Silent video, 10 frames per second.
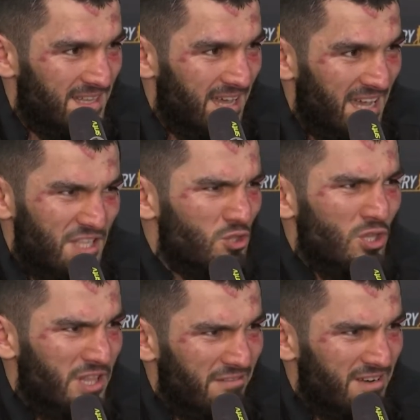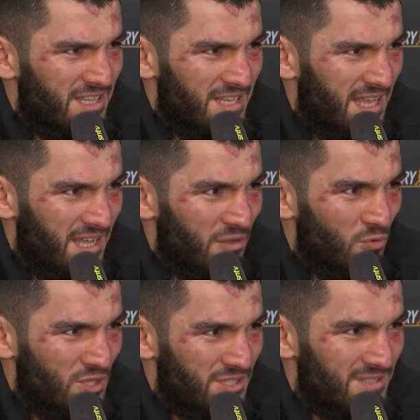I did not everything like I
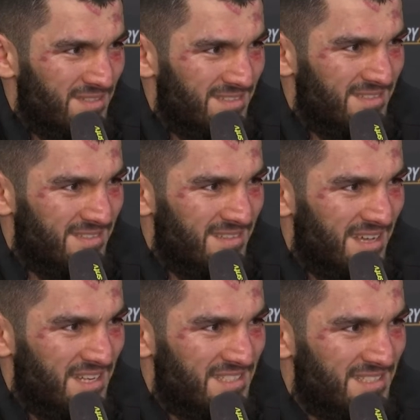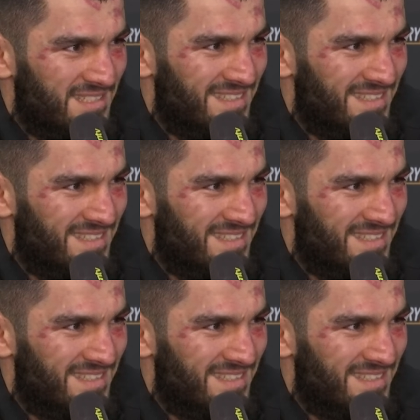want, like this.